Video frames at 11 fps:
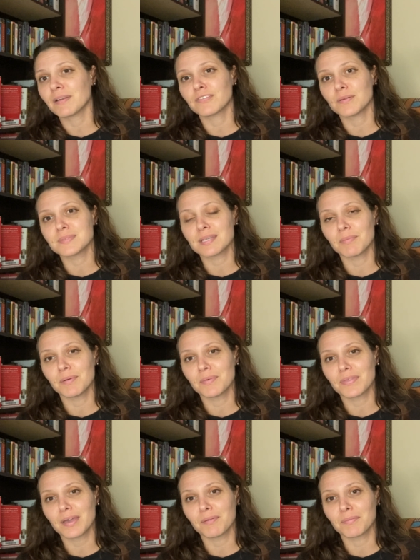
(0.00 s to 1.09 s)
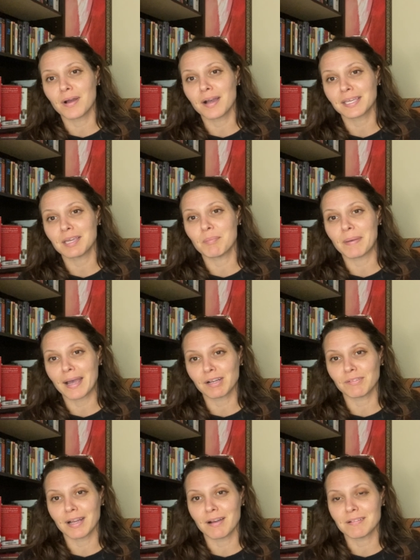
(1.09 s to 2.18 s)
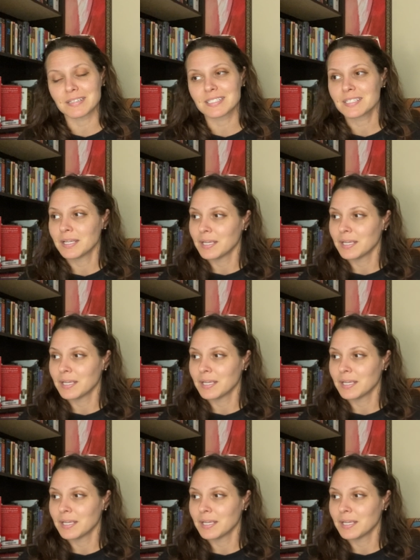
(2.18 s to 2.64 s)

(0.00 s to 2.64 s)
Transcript: from someone with a rocky background